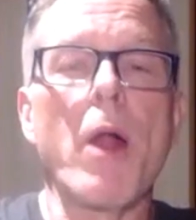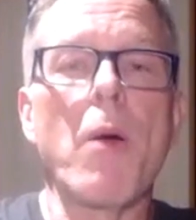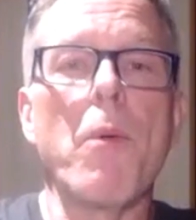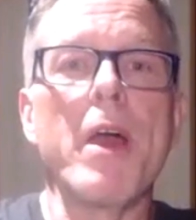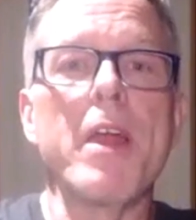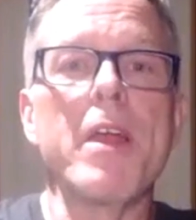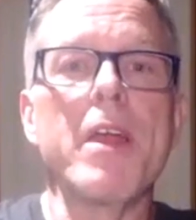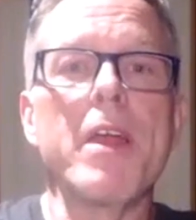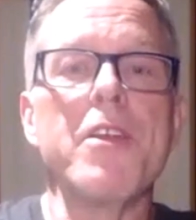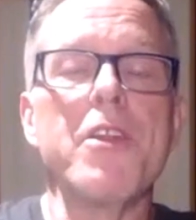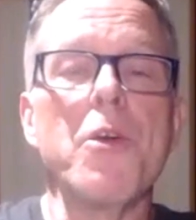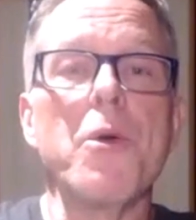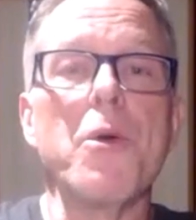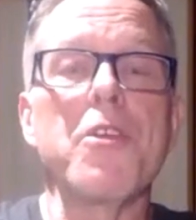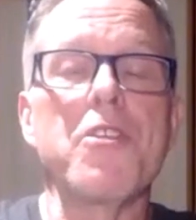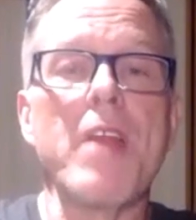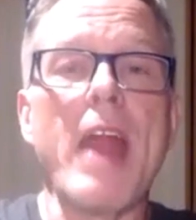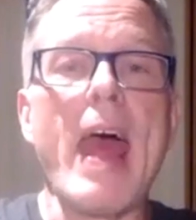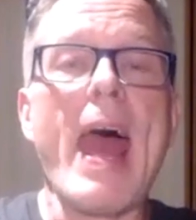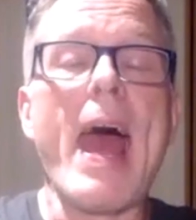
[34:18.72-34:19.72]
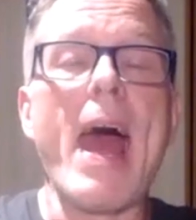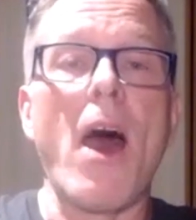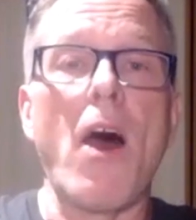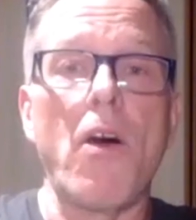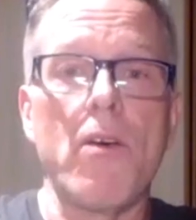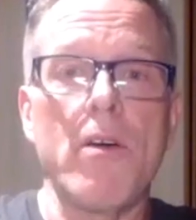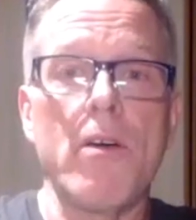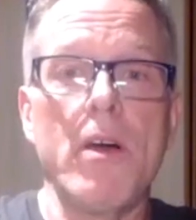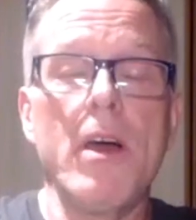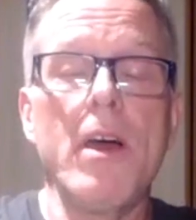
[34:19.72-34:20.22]
What I want you to do is
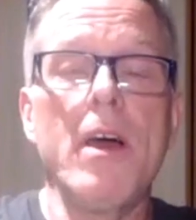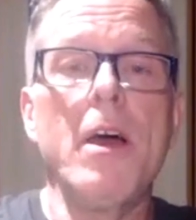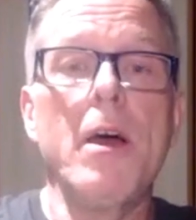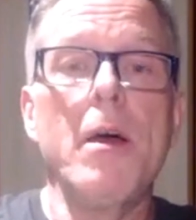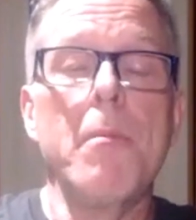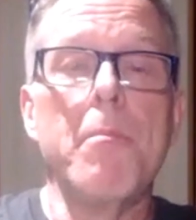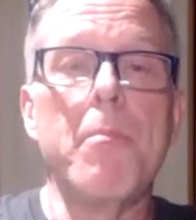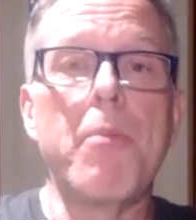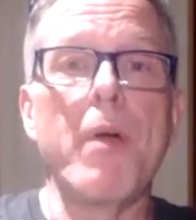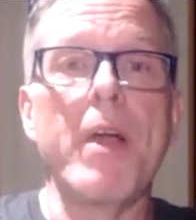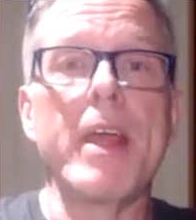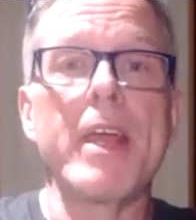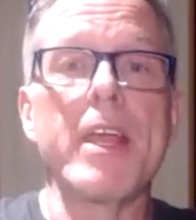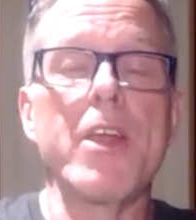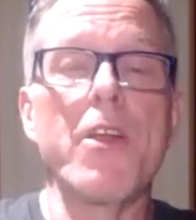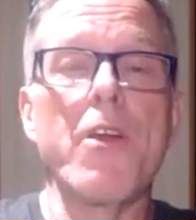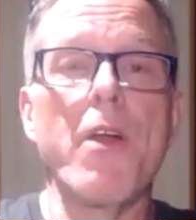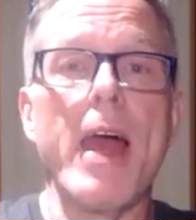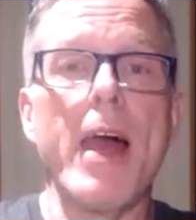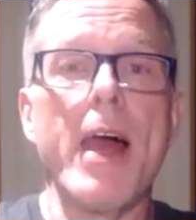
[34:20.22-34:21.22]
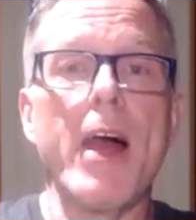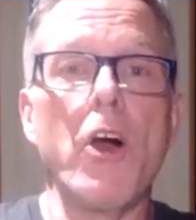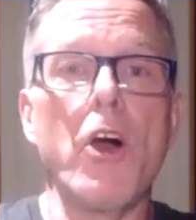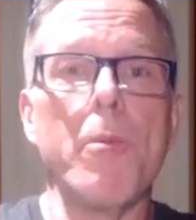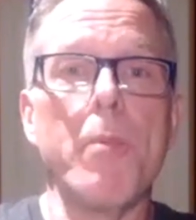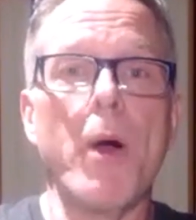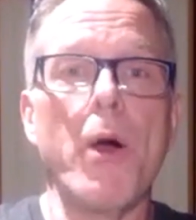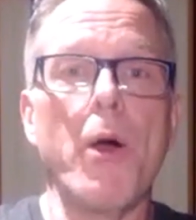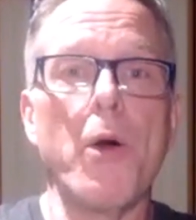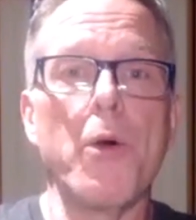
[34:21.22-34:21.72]
now bring your
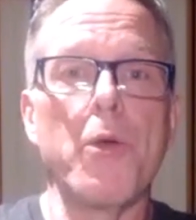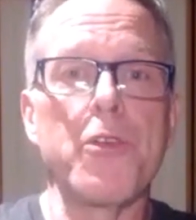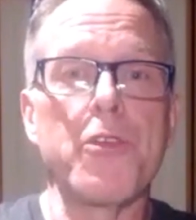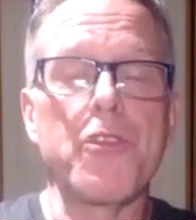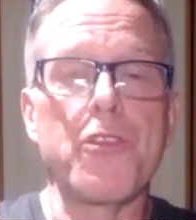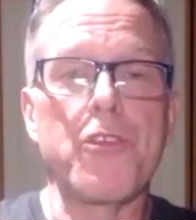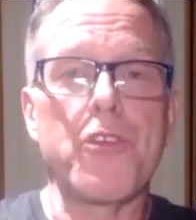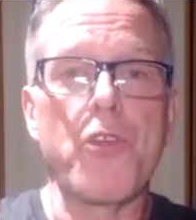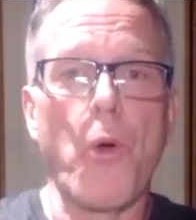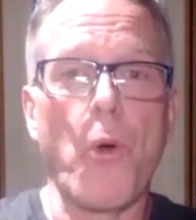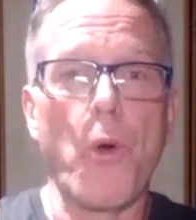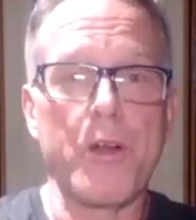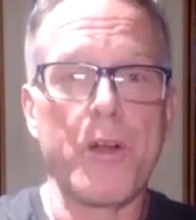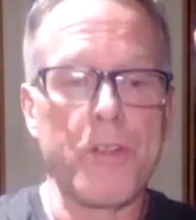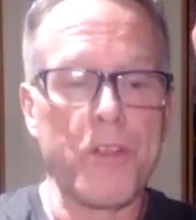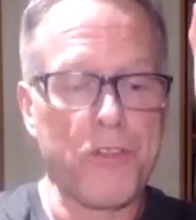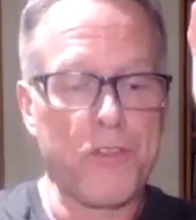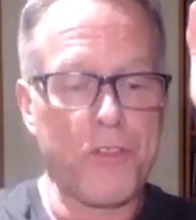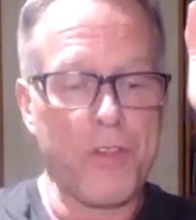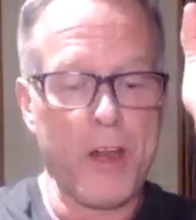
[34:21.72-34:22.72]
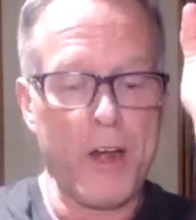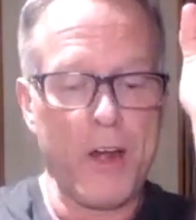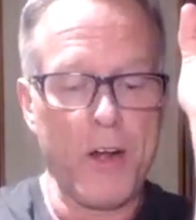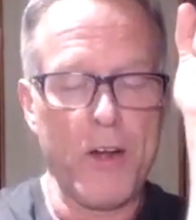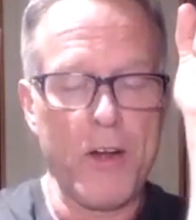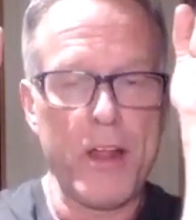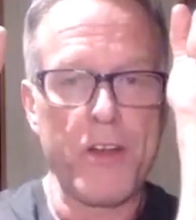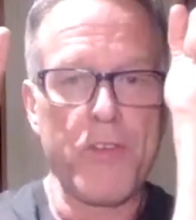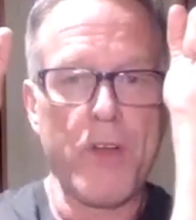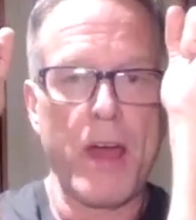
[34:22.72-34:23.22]
elbows towards the
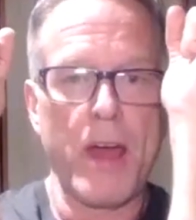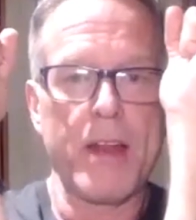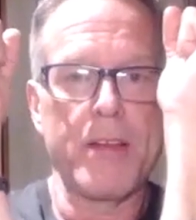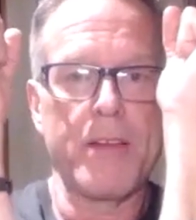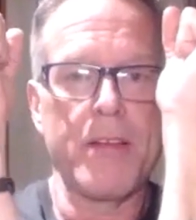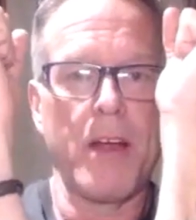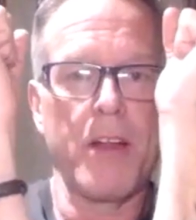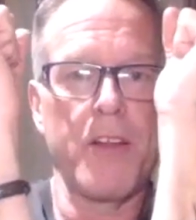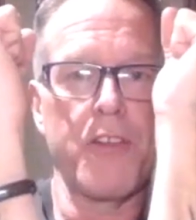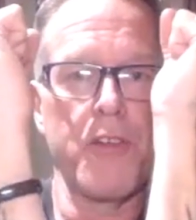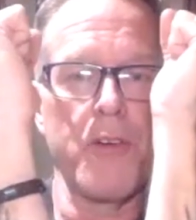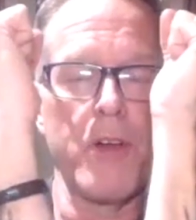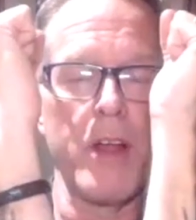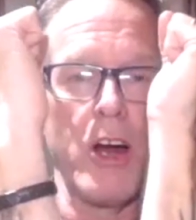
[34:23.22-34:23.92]
center and try to touch your